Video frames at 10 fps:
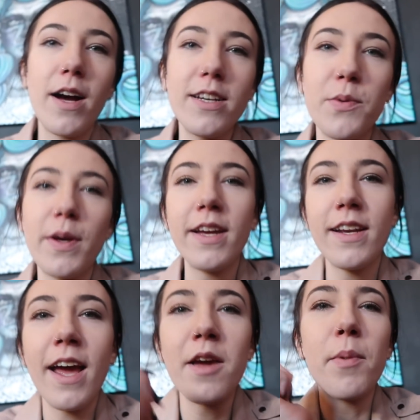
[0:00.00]
guys, we're in
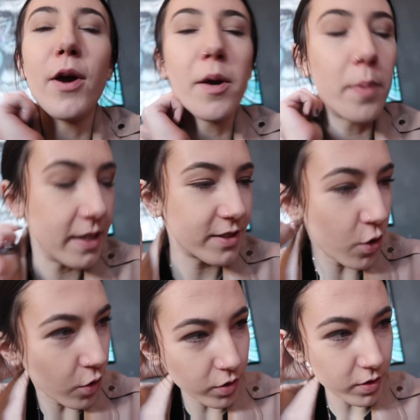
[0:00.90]
a burger place
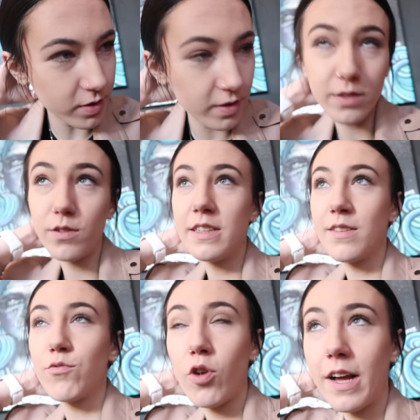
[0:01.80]
called,
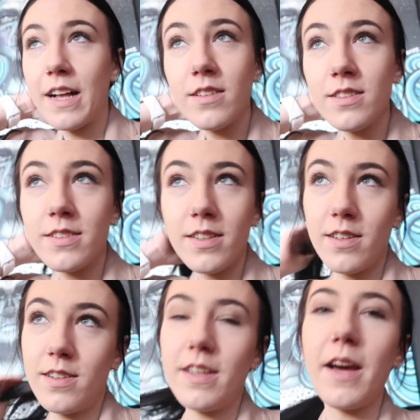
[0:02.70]
is it Royale's?
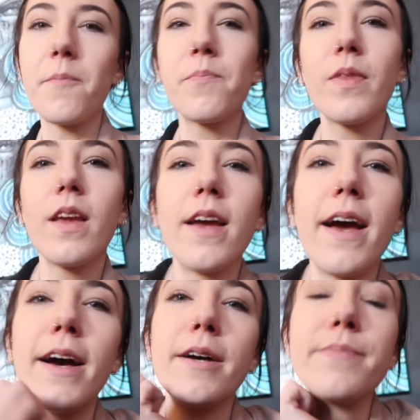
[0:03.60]
Yeah.
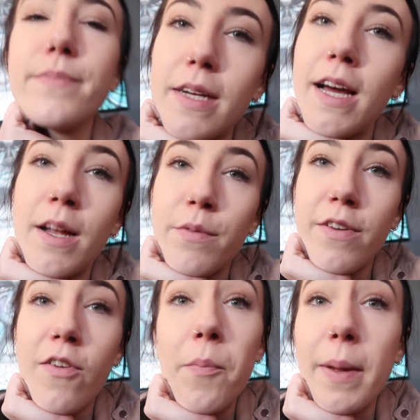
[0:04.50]
And
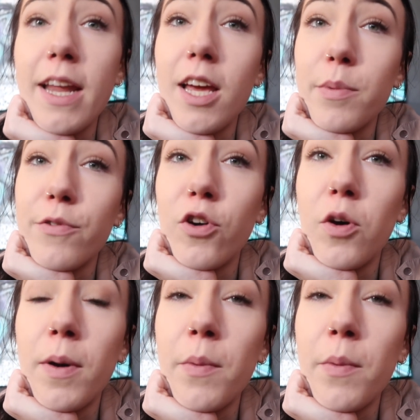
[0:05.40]
we've never been here before,